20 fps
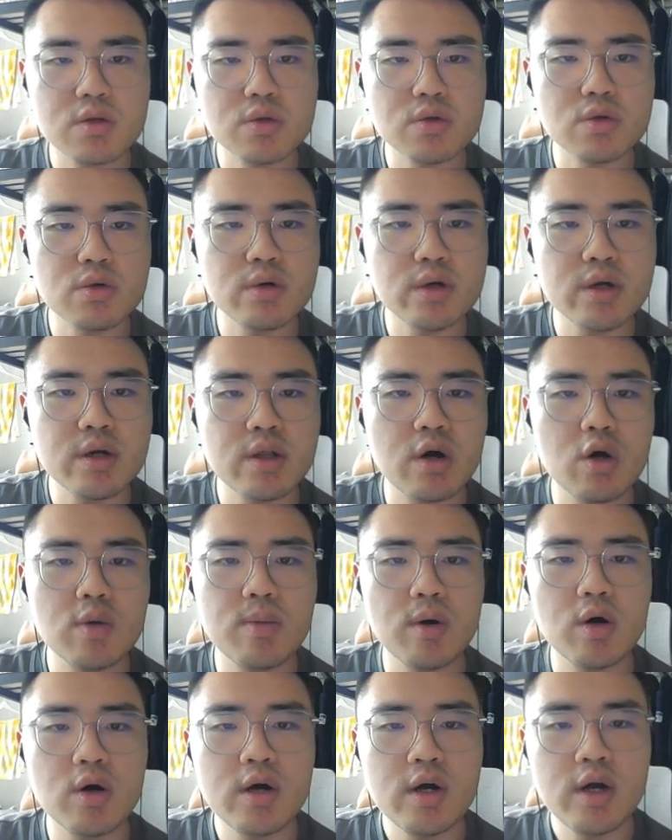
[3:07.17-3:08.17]
during
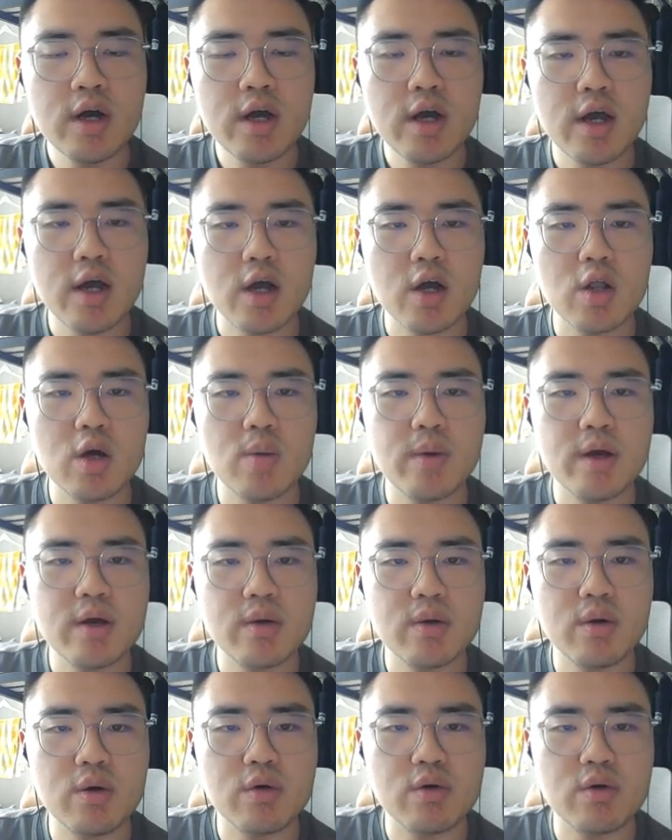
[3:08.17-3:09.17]
global economic
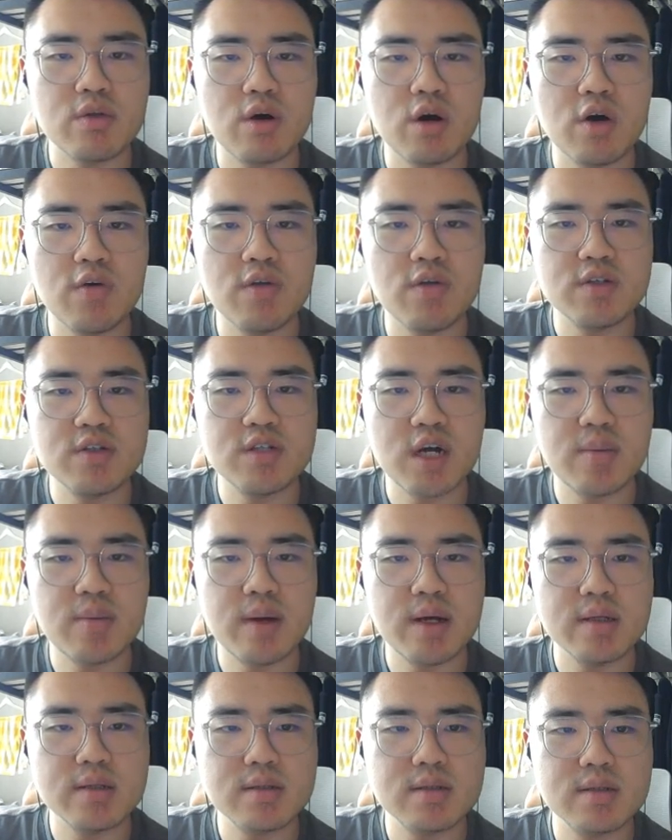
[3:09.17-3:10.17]
growth of the
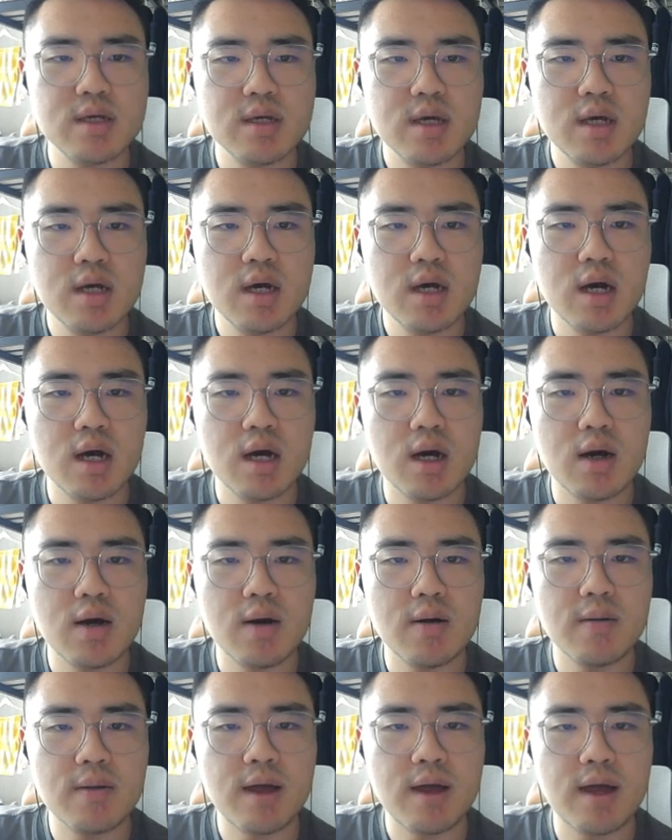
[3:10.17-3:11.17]
Japan's
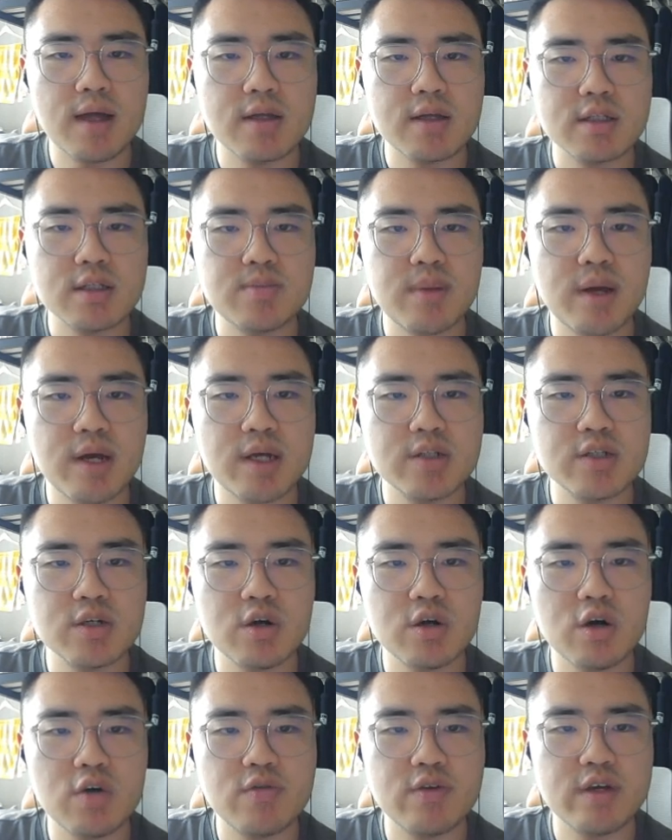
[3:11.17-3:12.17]
and expansion
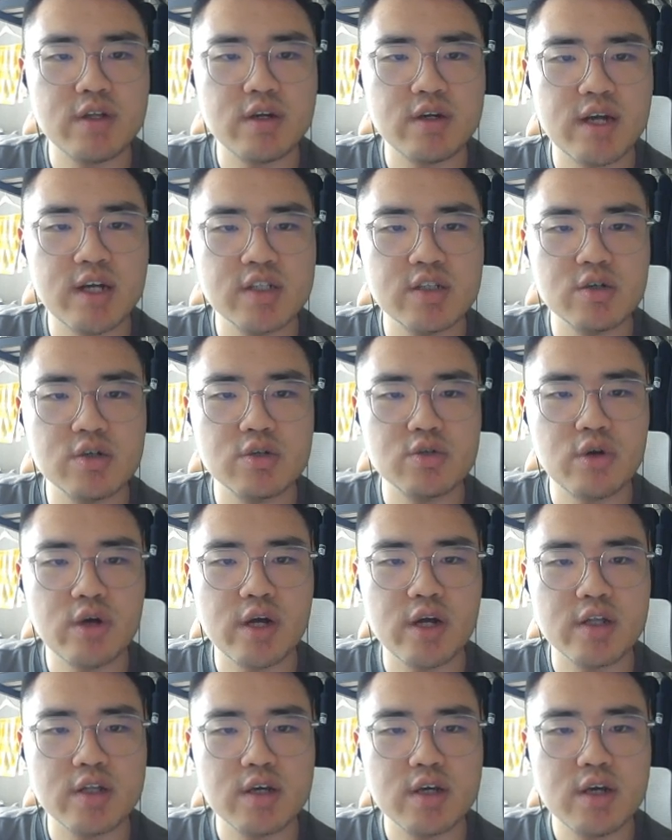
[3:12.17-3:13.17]
of international
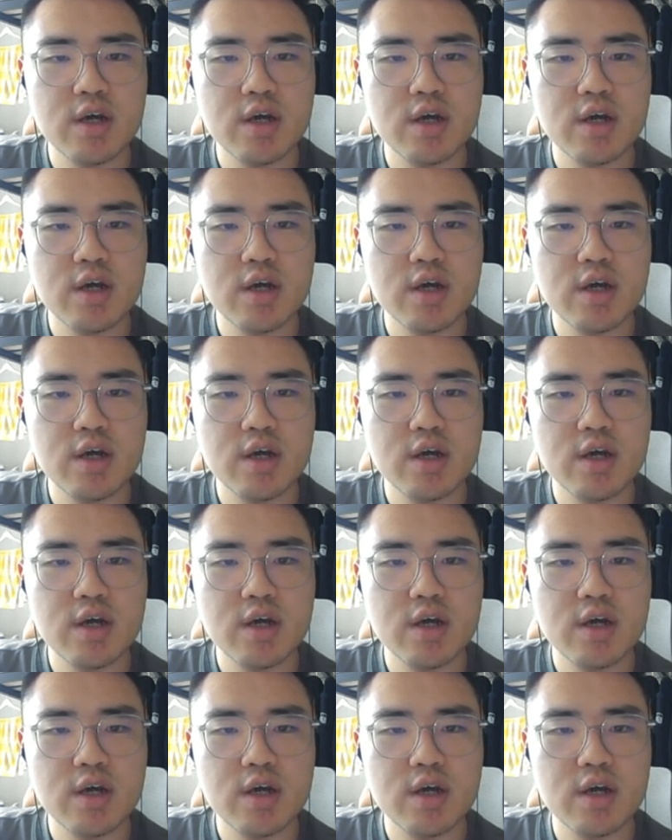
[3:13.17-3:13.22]
trade.